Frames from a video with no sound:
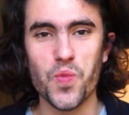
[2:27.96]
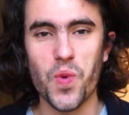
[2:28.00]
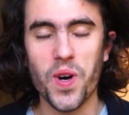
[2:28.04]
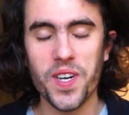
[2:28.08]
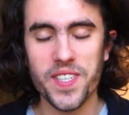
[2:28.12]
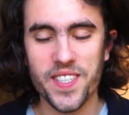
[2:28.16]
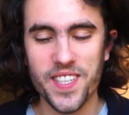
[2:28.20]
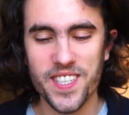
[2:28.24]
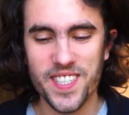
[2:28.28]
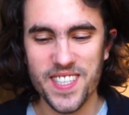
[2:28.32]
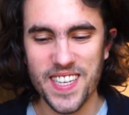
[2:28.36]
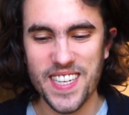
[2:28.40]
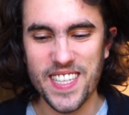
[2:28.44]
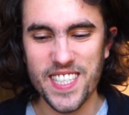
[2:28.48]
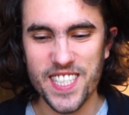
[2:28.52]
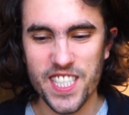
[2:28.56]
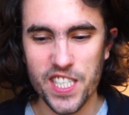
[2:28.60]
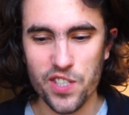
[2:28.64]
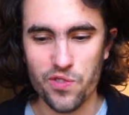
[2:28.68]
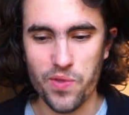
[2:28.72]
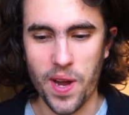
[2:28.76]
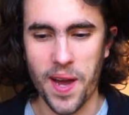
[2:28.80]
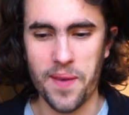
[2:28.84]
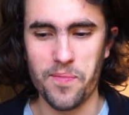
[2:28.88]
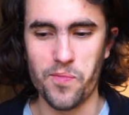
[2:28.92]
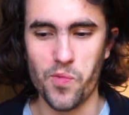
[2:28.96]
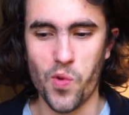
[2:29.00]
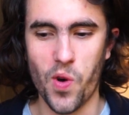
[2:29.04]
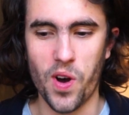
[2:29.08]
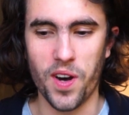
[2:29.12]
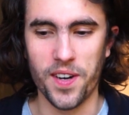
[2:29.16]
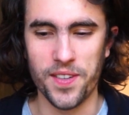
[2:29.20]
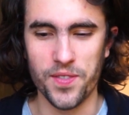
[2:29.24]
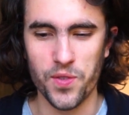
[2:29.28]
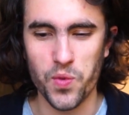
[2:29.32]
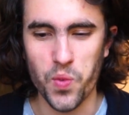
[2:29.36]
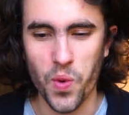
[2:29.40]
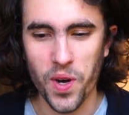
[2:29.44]
what does Instagram
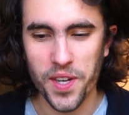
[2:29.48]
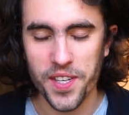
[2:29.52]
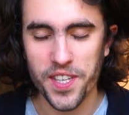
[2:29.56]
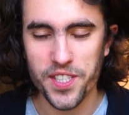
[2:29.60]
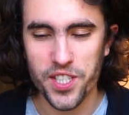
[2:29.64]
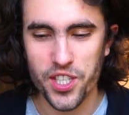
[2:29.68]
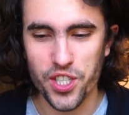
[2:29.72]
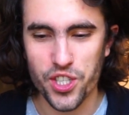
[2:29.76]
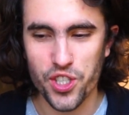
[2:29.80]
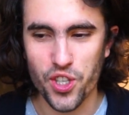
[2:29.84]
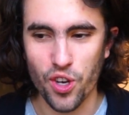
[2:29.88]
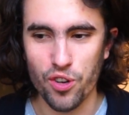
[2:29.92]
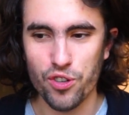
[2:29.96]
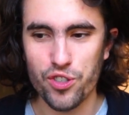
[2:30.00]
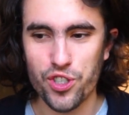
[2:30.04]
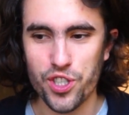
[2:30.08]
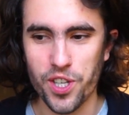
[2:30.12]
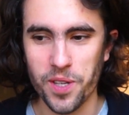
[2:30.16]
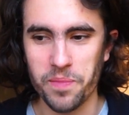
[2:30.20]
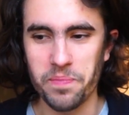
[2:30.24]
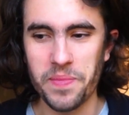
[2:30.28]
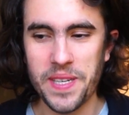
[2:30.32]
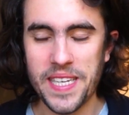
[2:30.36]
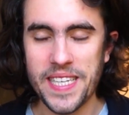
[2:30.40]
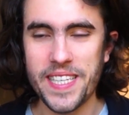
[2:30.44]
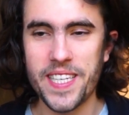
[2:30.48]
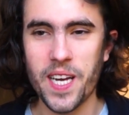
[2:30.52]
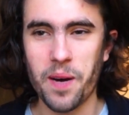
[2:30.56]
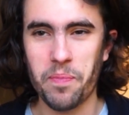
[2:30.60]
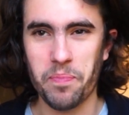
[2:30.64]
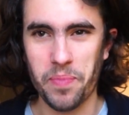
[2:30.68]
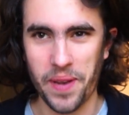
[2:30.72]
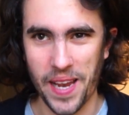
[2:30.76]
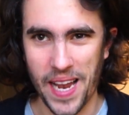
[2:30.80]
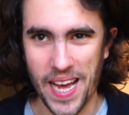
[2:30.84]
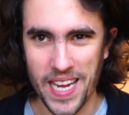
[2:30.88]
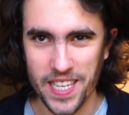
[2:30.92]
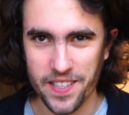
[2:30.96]
want? What does a social media
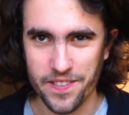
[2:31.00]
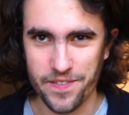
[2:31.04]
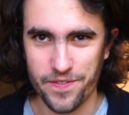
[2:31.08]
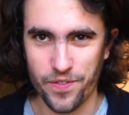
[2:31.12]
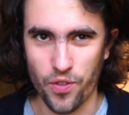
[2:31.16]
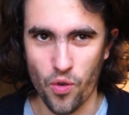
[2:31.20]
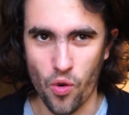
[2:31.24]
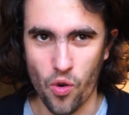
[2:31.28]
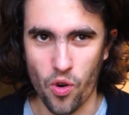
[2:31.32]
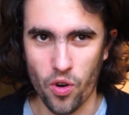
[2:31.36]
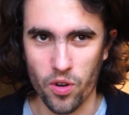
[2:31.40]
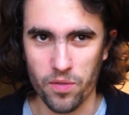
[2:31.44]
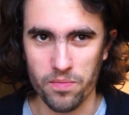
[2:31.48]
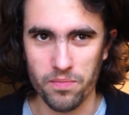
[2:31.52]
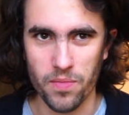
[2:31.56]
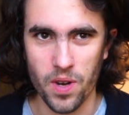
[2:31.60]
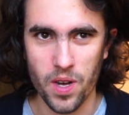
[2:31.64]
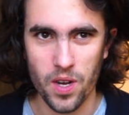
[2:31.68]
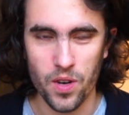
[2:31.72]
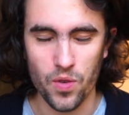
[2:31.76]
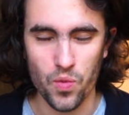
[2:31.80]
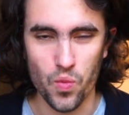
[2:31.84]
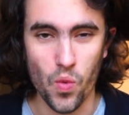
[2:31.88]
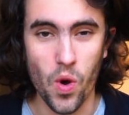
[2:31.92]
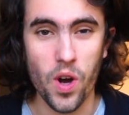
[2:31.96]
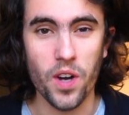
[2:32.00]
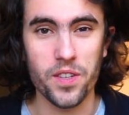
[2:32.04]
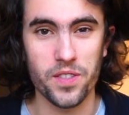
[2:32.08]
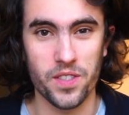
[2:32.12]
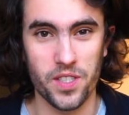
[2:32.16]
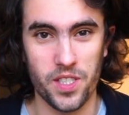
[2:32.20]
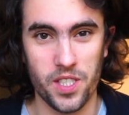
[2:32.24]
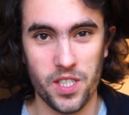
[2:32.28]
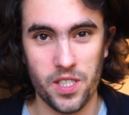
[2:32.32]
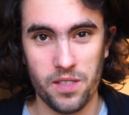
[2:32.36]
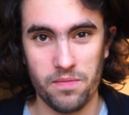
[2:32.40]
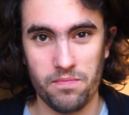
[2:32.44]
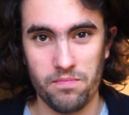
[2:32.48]
platform
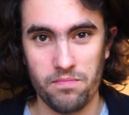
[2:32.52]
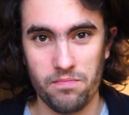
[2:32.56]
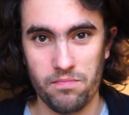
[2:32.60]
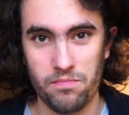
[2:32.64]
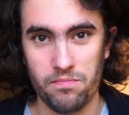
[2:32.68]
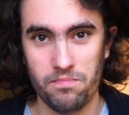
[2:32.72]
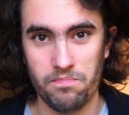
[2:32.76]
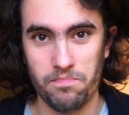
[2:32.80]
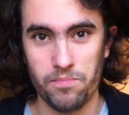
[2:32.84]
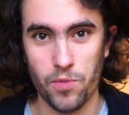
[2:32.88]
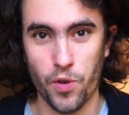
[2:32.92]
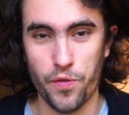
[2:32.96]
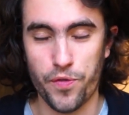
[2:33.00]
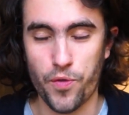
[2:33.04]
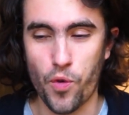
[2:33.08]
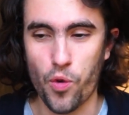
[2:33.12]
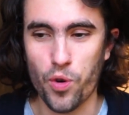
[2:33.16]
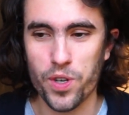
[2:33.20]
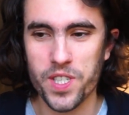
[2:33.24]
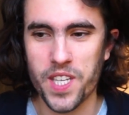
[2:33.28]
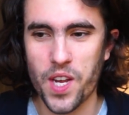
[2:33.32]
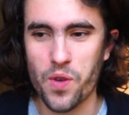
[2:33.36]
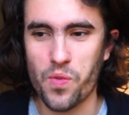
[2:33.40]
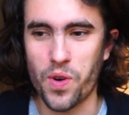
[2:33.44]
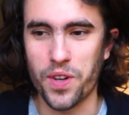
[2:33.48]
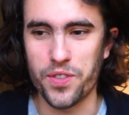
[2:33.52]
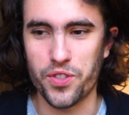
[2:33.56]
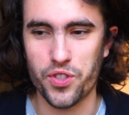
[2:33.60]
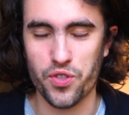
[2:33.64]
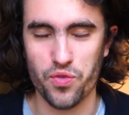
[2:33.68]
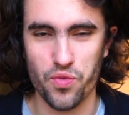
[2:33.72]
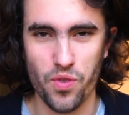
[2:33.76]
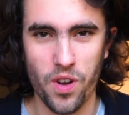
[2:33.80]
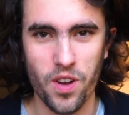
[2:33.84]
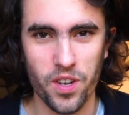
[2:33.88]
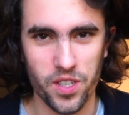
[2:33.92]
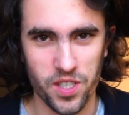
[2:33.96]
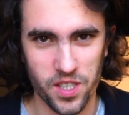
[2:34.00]
want? Of course they want
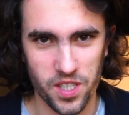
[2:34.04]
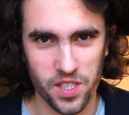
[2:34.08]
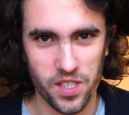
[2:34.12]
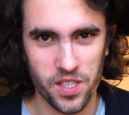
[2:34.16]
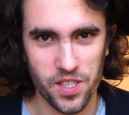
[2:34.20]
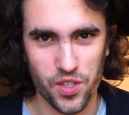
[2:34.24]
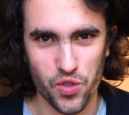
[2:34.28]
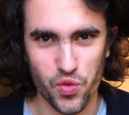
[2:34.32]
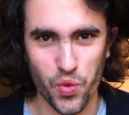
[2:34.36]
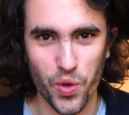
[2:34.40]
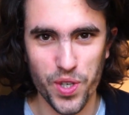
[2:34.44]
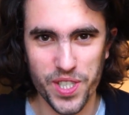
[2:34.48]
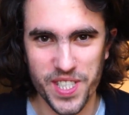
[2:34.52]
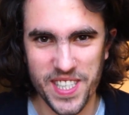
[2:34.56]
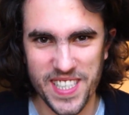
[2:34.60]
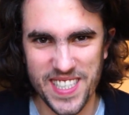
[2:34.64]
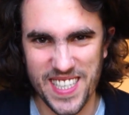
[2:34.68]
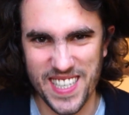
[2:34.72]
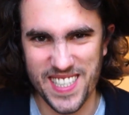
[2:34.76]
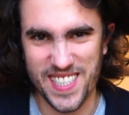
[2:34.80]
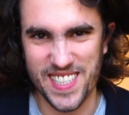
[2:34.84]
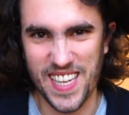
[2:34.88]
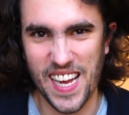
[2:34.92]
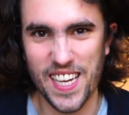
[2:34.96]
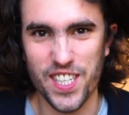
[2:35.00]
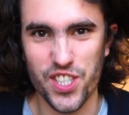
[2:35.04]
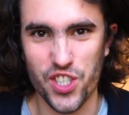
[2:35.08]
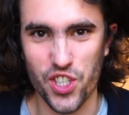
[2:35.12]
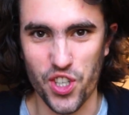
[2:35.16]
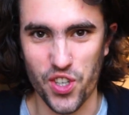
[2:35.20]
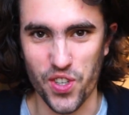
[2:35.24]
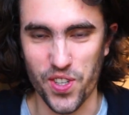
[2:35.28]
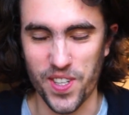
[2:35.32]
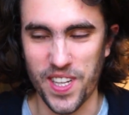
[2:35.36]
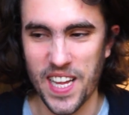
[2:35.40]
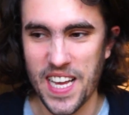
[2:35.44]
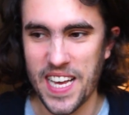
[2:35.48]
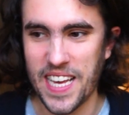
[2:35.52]
trust. Trust is
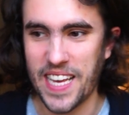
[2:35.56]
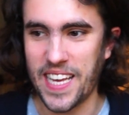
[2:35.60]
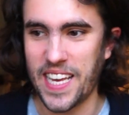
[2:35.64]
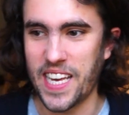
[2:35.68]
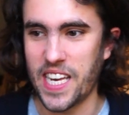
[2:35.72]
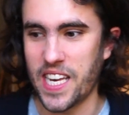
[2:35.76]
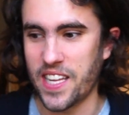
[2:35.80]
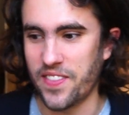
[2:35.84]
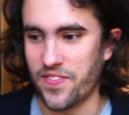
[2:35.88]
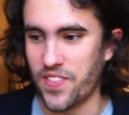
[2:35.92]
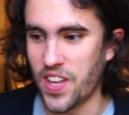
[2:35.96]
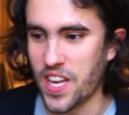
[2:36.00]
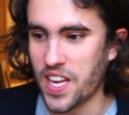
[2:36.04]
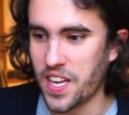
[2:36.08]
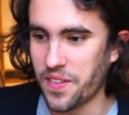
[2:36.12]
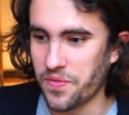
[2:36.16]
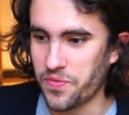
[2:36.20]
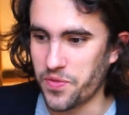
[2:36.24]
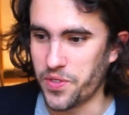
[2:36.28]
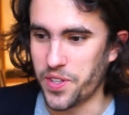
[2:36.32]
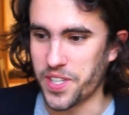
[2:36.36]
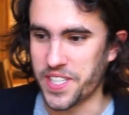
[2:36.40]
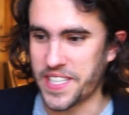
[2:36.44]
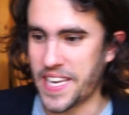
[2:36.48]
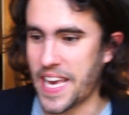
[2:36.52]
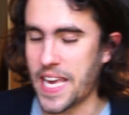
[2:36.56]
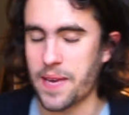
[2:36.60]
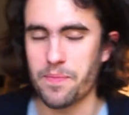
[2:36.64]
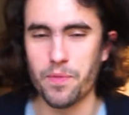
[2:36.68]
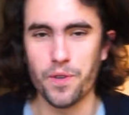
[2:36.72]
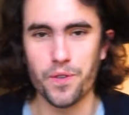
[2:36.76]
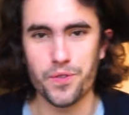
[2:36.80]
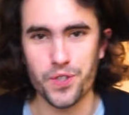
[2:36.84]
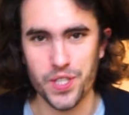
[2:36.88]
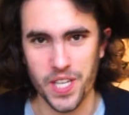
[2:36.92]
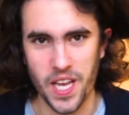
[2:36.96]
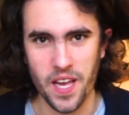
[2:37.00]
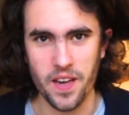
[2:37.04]
essential in the game
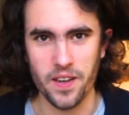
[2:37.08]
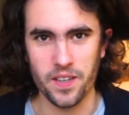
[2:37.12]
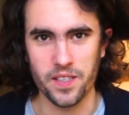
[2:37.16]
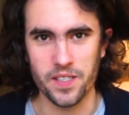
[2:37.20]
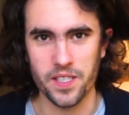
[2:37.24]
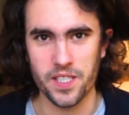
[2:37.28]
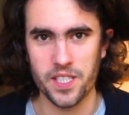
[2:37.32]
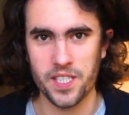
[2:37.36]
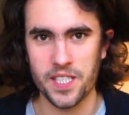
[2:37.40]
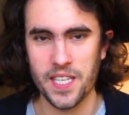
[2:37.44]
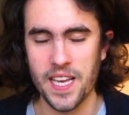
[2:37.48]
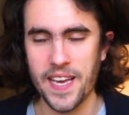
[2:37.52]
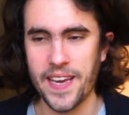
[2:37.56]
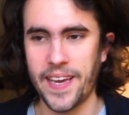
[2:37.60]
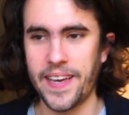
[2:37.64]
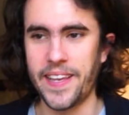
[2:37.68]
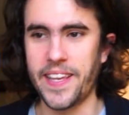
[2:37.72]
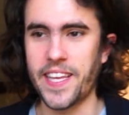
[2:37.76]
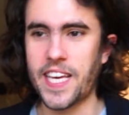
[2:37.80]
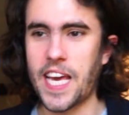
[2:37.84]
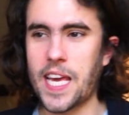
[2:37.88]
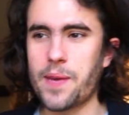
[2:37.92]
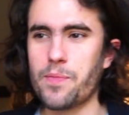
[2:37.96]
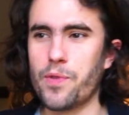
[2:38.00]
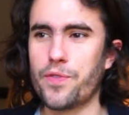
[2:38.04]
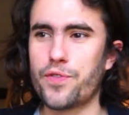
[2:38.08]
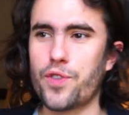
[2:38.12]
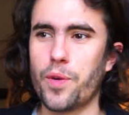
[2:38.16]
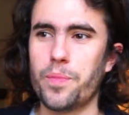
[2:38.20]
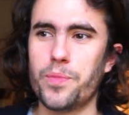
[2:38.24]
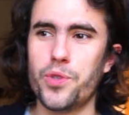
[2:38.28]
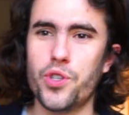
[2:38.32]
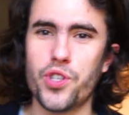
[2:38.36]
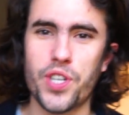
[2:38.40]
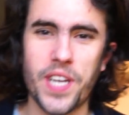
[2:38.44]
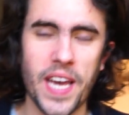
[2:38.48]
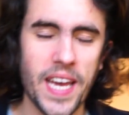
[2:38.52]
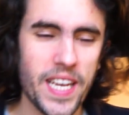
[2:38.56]
of sales, in the game of
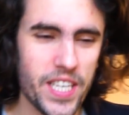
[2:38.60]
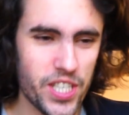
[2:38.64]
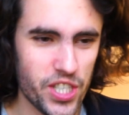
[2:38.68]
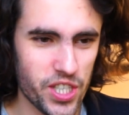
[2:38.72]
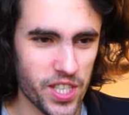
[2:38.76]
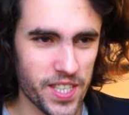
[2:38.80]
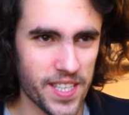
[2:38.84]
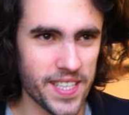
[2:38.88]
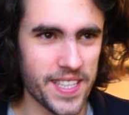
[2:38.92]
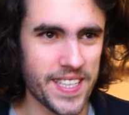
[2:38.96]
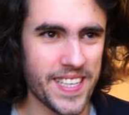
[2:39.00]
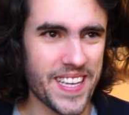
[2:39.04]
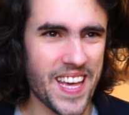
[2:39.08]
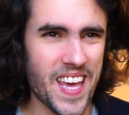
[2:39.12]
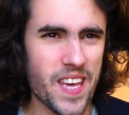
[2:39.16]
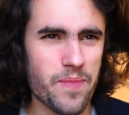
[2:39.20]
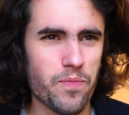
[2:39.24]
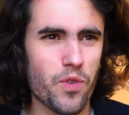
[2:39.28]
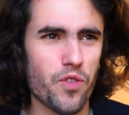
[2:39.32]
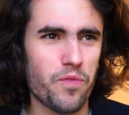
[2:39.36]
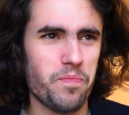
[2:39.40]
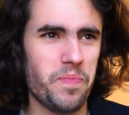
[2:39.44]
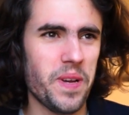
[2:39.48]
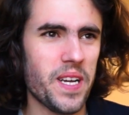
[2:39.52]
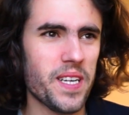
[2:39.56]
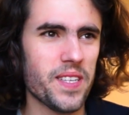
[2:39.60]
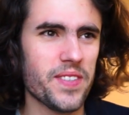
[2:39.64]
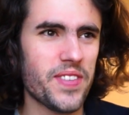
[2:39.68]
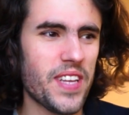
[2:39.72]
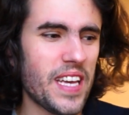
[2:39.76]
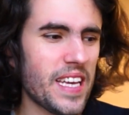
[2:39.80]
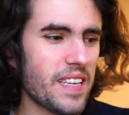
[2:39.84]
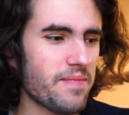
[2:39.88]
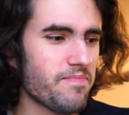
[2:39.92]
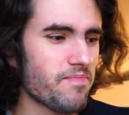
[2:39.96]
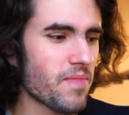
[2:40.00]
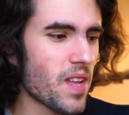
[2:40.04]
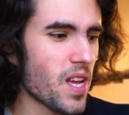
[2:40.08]
communication, in the game of
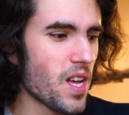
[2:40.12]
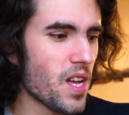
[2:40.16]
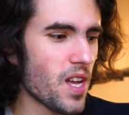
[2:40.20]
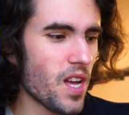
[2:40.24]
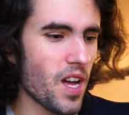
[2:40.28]
building